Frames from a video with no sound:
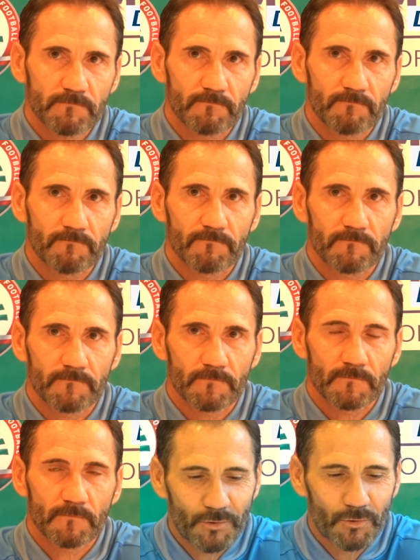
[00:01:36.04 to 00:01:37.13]

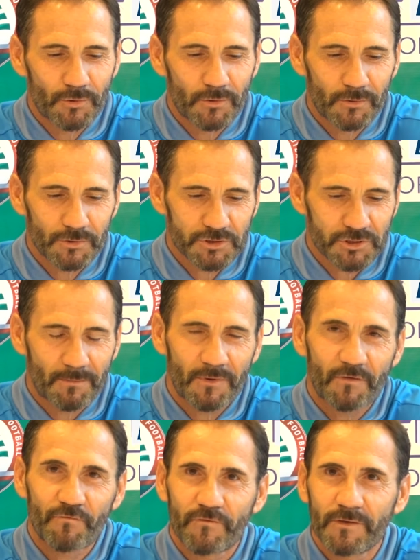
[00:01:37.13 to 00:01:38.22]
Some
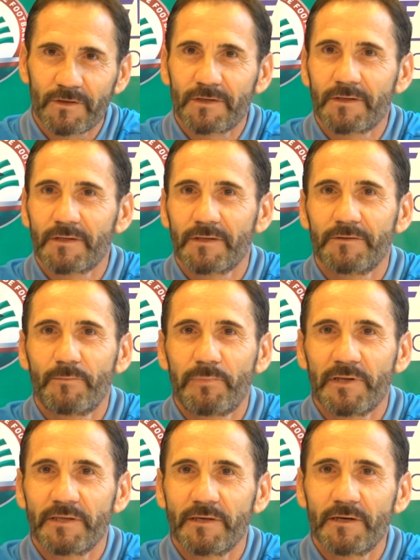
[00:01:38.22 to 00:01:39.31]
of the
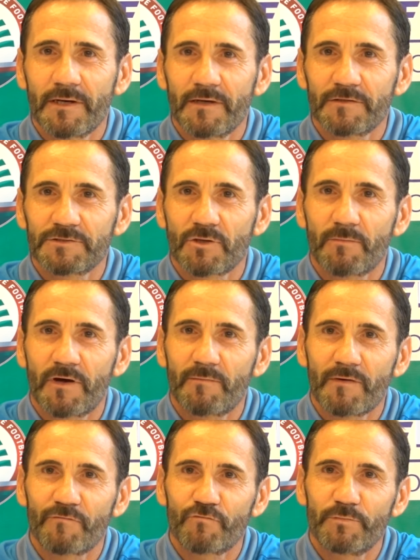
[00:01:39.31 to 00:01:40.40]
players, some
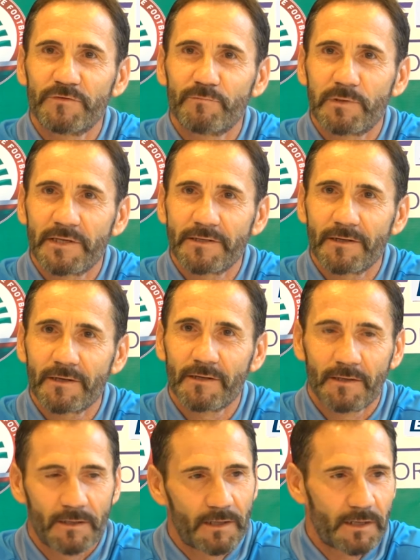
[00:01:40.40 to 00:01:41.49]
Avubi players,
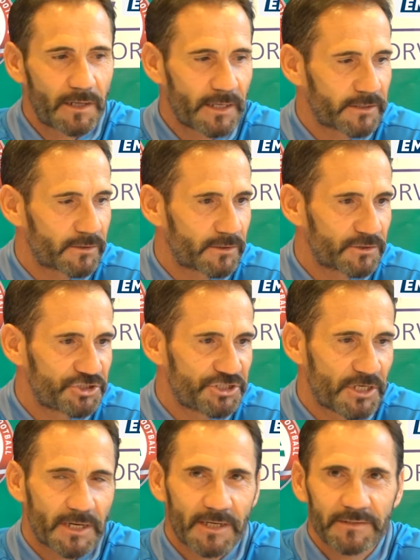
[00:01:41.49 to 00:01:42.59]
like
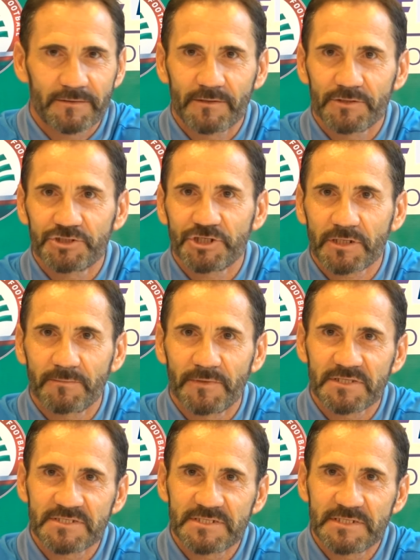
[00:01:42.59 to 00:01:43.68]
Djihad, Thierry
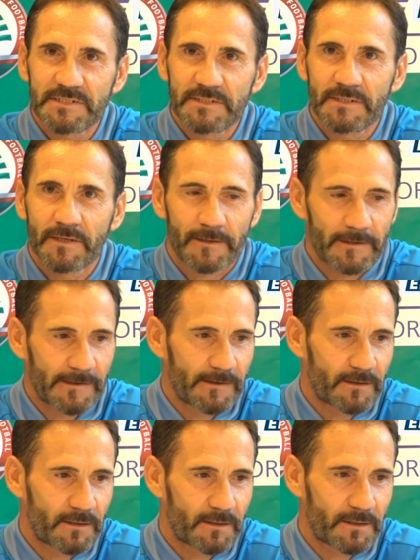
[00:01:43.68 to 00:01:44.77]
Menzi,
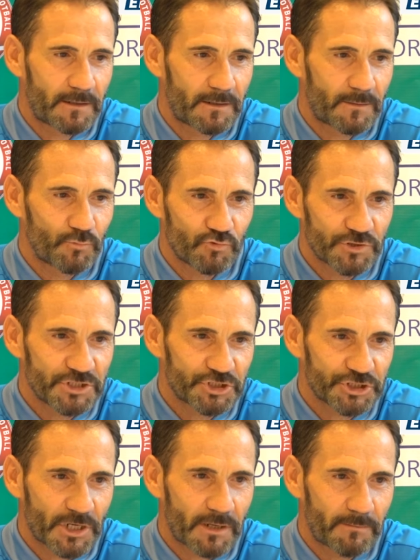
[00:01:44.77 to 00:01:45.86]

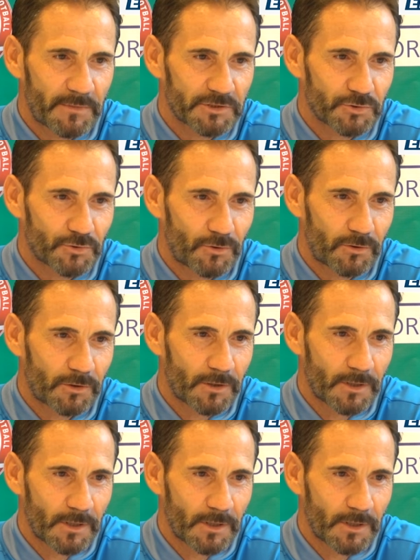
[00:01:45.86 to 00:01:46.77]
Mugisha, but you know,